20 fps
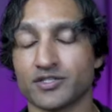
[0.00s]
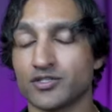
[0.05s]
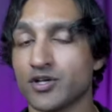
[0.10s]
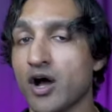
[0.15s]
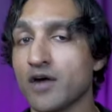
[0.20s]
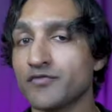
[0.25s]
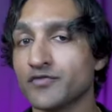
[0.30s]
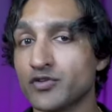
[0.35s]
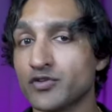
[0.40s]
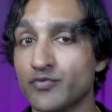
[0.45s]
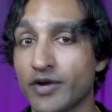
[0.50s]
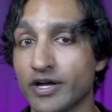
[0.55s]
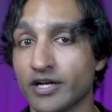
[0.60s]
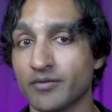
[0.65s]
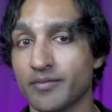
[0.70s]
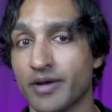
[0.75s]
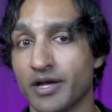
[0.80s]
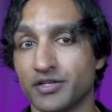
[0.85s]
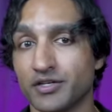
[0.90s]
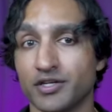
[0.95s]
is often
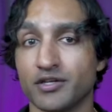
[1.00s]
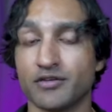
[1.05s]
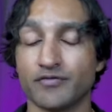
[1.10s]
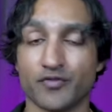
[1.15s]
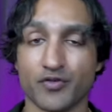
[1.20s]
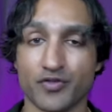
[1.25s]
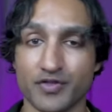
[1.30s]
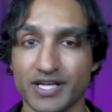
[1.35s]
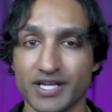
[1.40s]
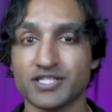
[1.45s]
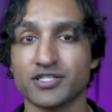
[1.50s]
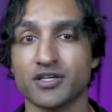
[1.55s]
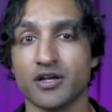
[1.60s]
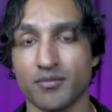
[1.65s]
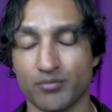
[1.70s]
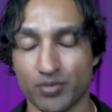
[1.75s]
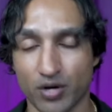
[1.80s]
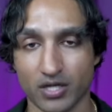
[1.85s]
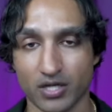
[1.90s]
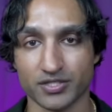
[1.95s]
recommended for this
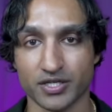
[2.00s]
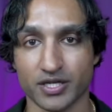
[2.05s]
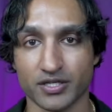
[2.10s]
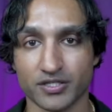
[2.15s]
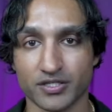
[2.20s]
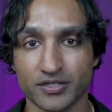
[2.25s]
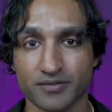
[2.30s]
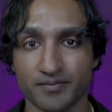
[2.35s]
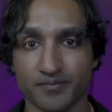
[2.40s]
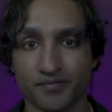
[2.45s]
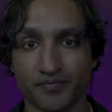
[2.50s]
process.